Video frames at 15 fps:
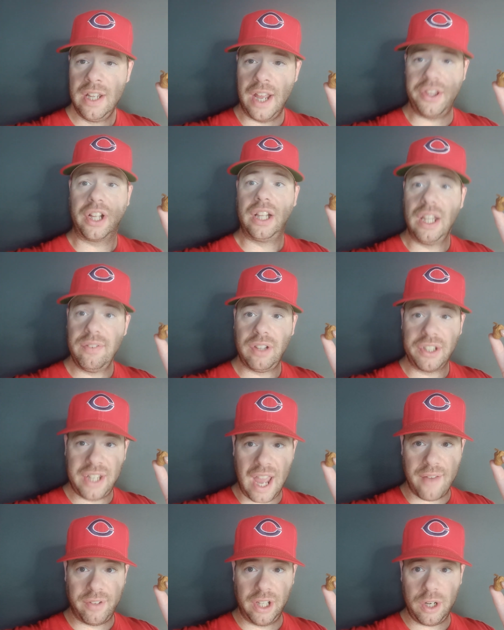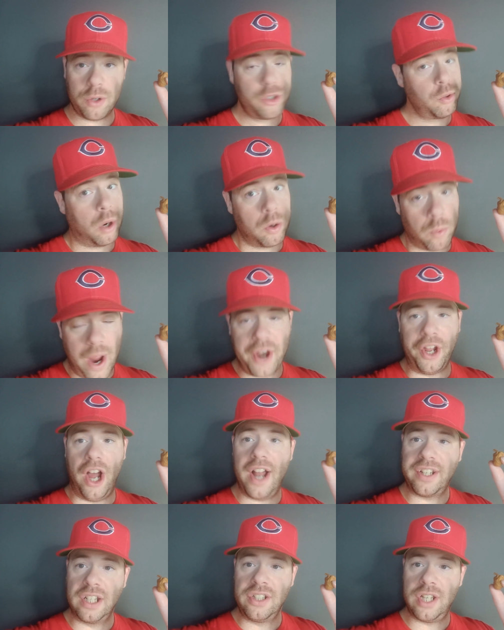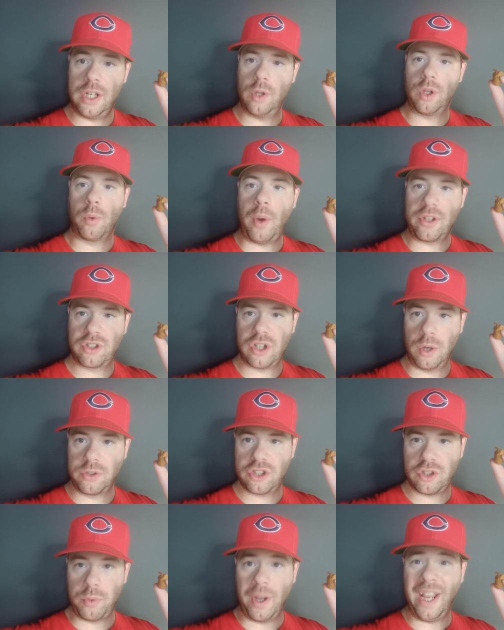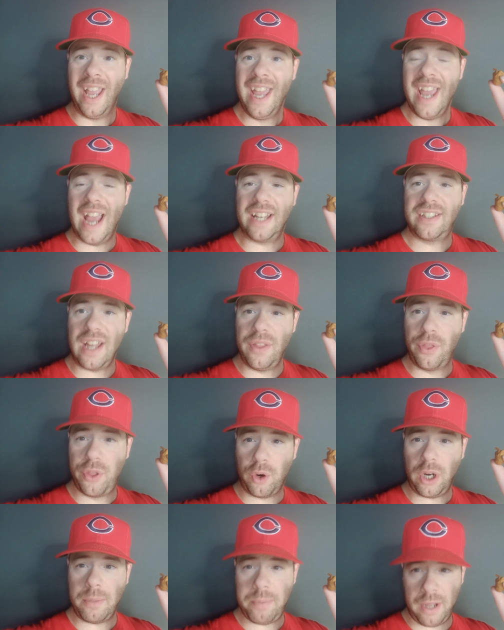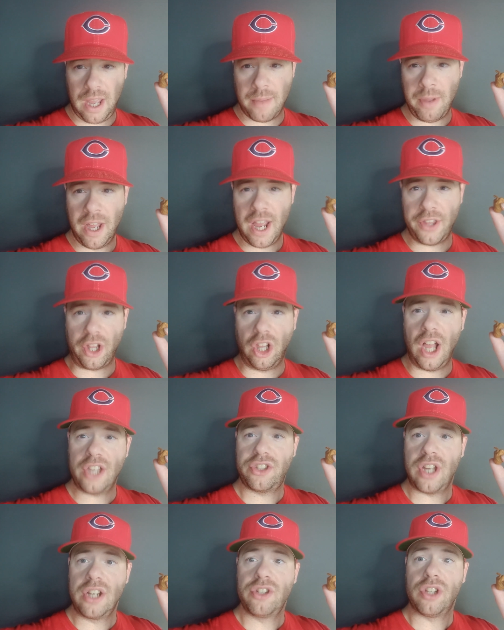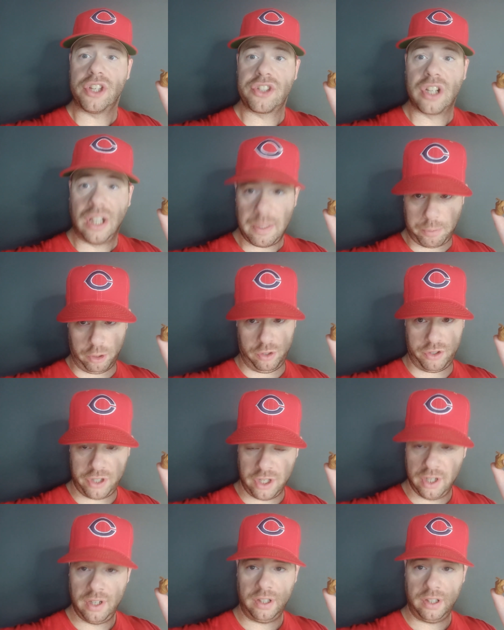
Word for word: And the Cleveland Cavaliers, who are red hot, continue their West Coast swing at 10:30 p.m. at the Los Angeles Clippers.